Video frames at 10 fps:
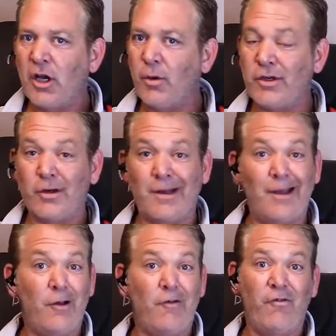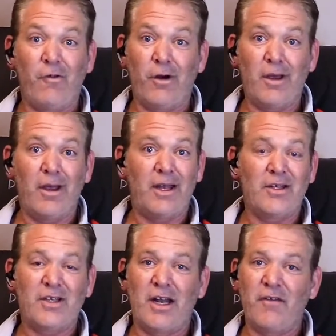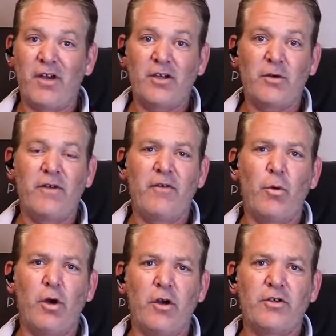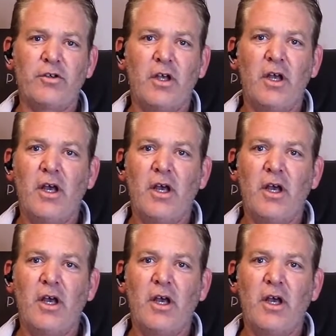which are not good for you, and the side effects are even worse.